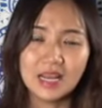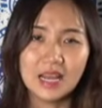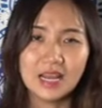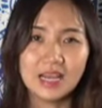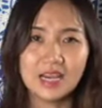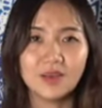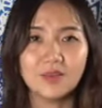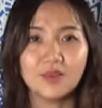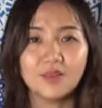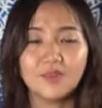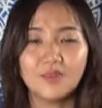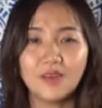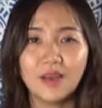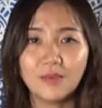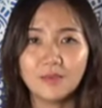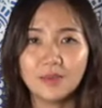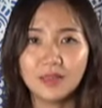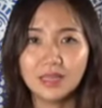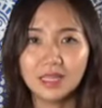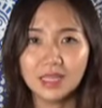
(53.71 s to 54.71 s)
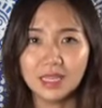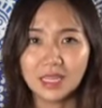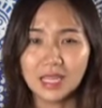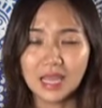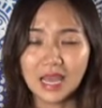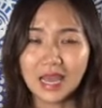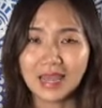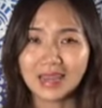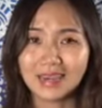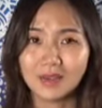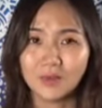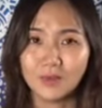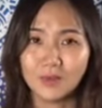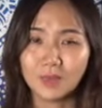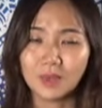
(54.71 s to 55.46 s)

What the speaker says: and our family, and our